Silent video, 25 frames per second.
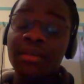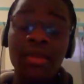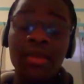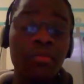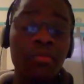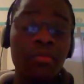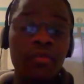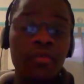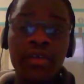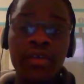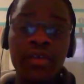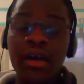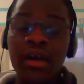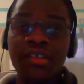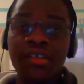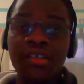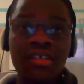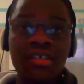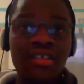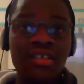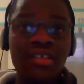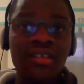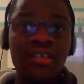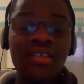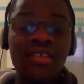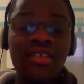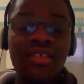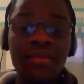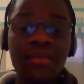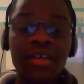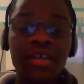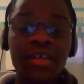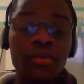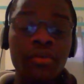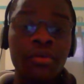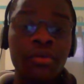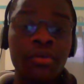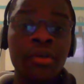characters and the same keyword,
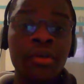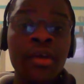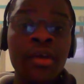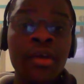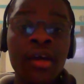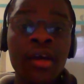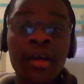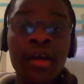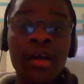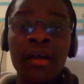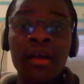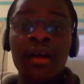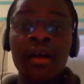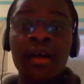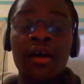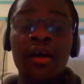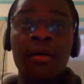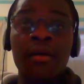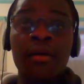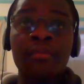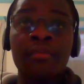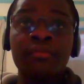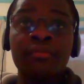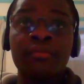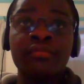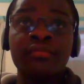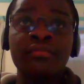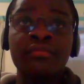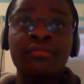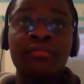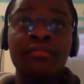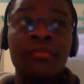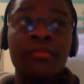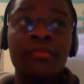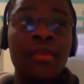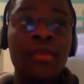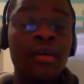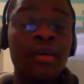um,
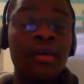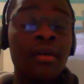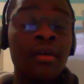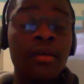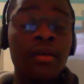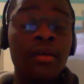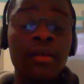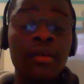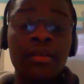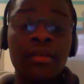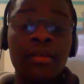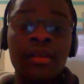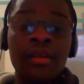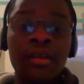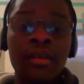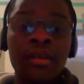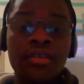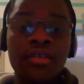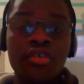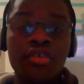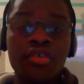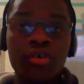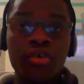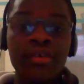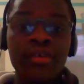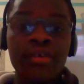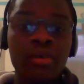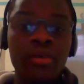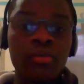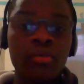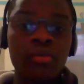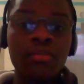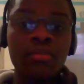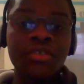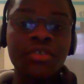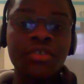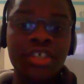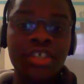the story that will be
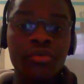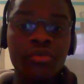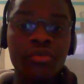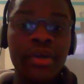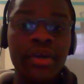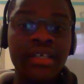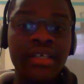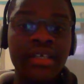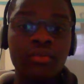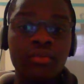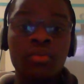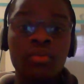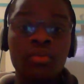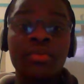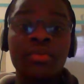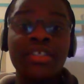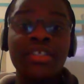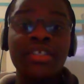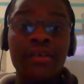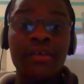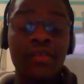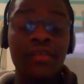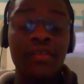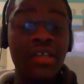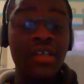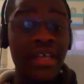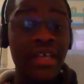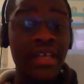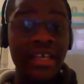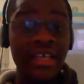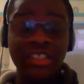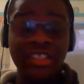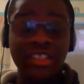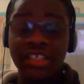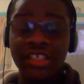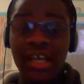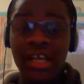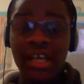generated will be different each and
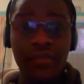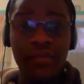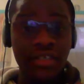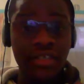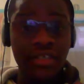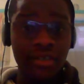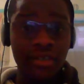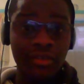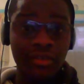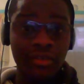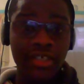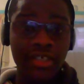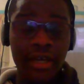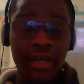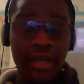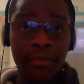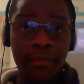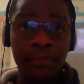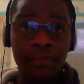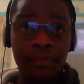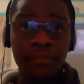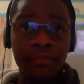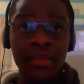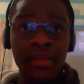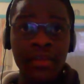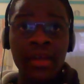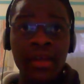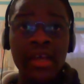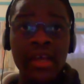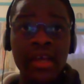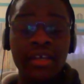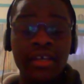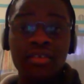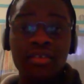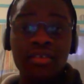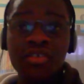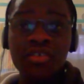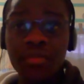every single time. It can also
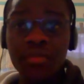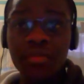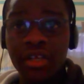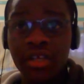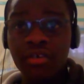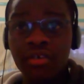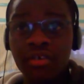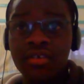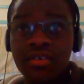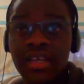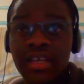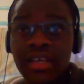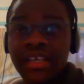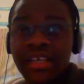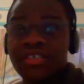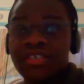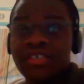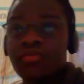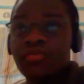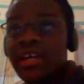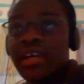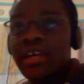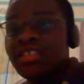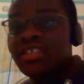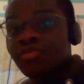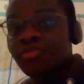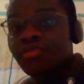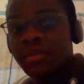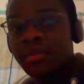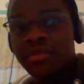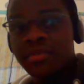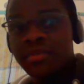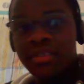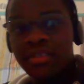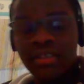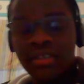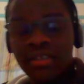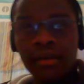be used like to write scripts and
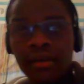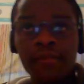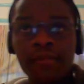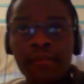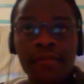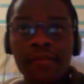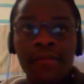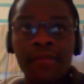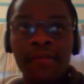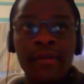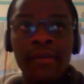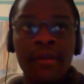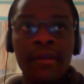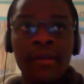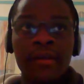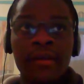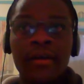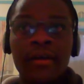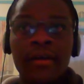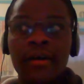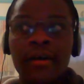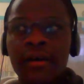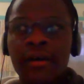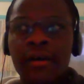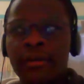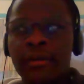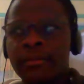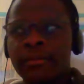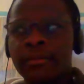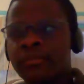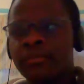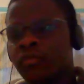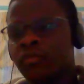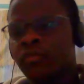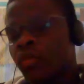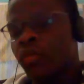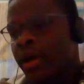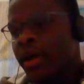stuff.
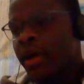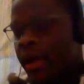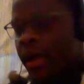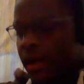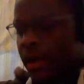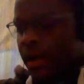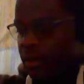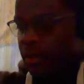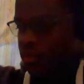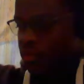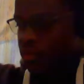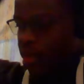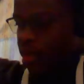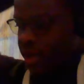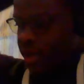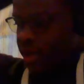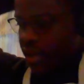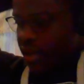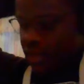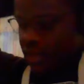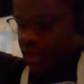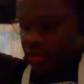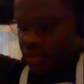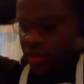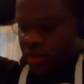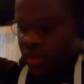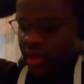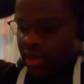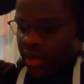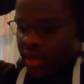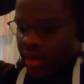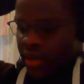Where else? Where else? Where else?